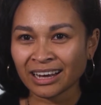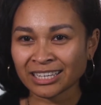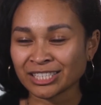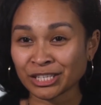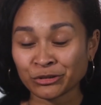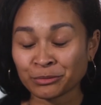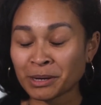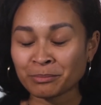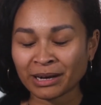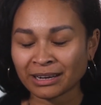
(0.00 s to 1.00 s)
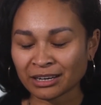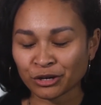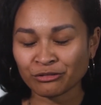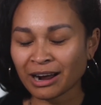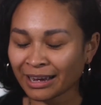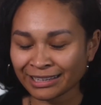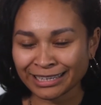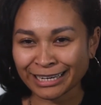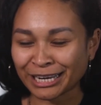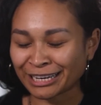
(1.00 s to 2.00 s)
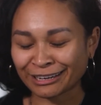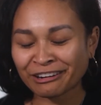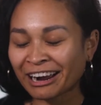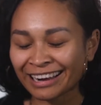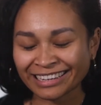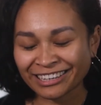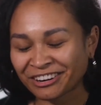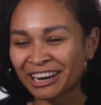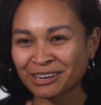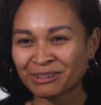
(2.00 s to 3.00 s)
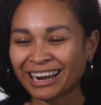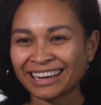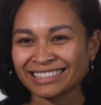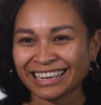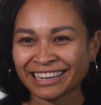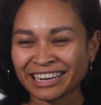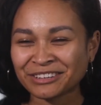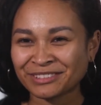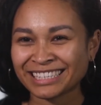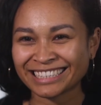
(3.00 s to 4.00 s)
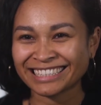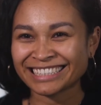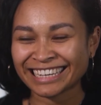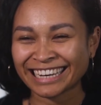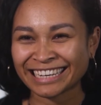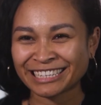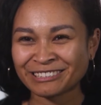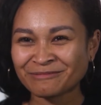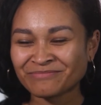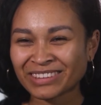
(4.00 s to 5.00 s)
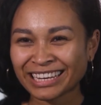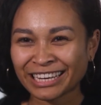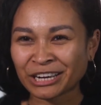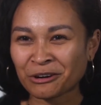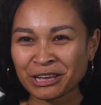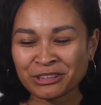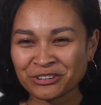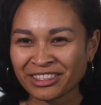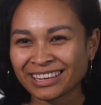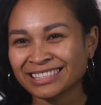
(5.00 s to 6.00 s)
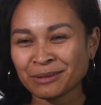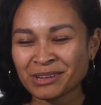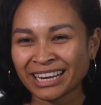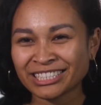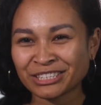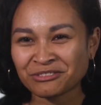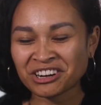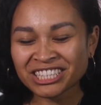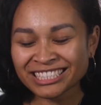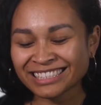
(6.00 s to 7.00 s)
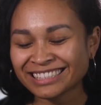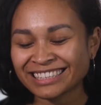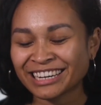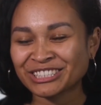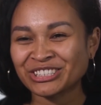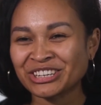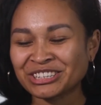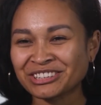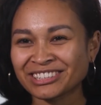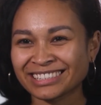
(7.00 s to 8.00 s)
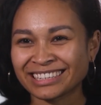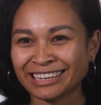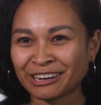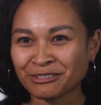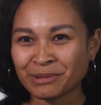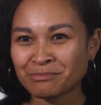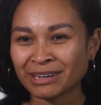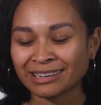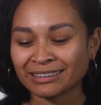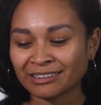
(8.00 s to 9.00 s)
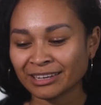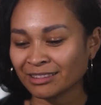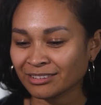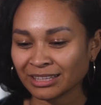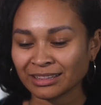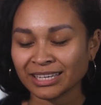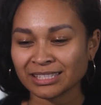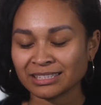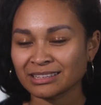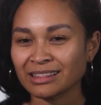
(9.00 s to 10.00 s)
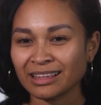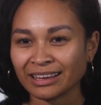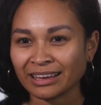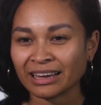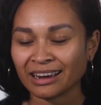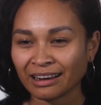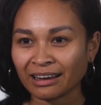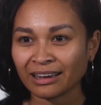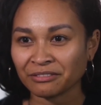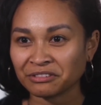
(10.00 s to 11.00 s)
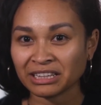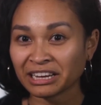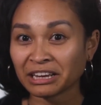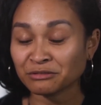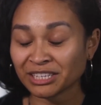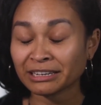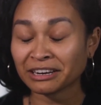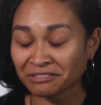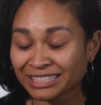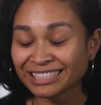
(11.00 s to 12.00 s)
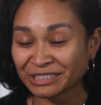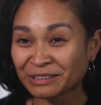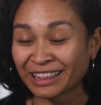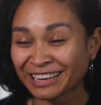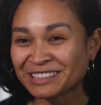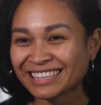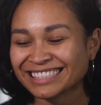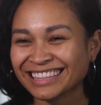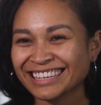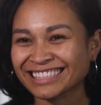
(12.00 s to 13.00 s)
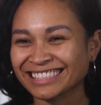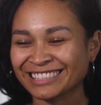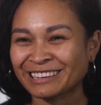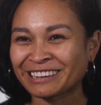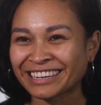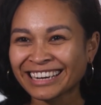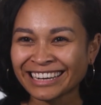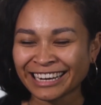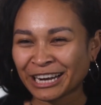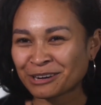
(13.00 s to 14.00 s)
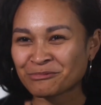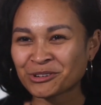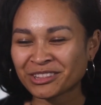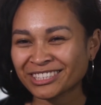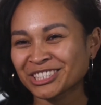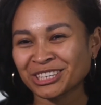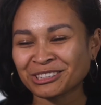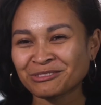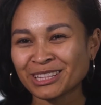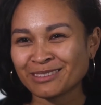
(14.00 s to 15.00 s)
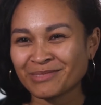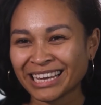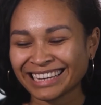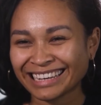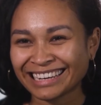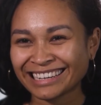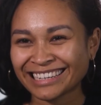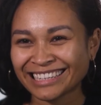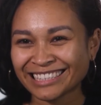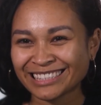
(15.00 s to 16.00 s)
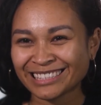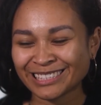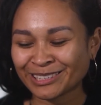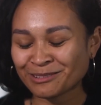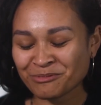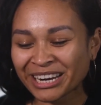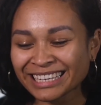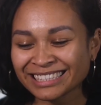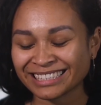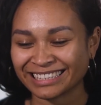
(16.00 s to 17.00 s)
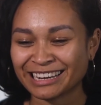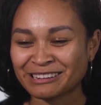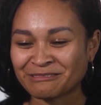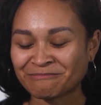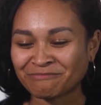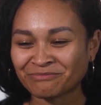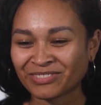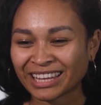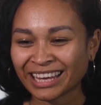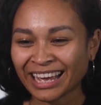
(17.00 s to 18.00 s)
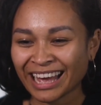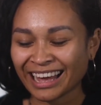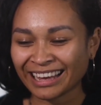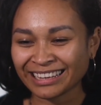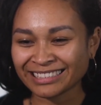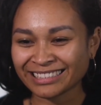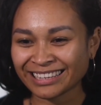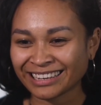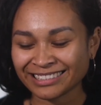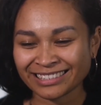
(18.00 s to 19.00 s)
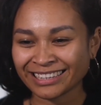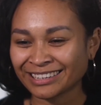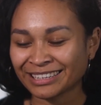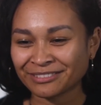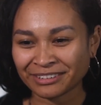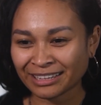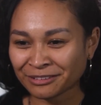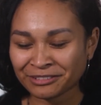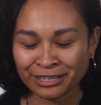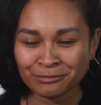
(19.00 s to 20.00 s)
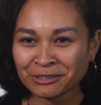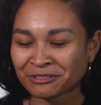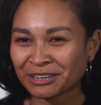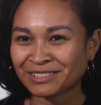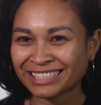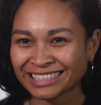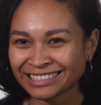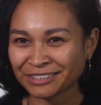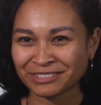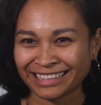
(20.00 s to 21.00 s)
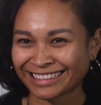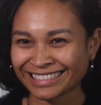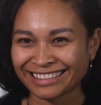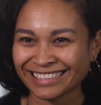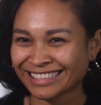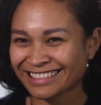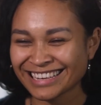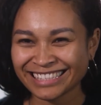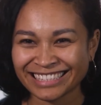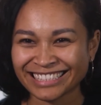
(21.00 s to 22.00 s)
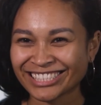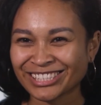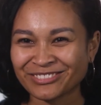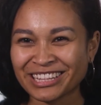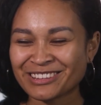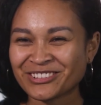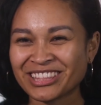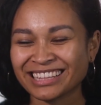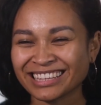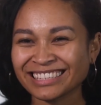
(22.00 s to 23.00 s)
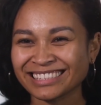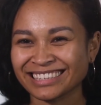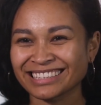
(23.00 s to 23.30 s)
I just remember crying and crying and crying my eyes out after going through the examination of conscience in our journals. And I remember going through the list and thinking, I feel like I've done every single thing on this list. So I brought the journal with me to the priest, and I said, Father, forgive me, for I've sinned, I've done this and this and this, and just went through the list.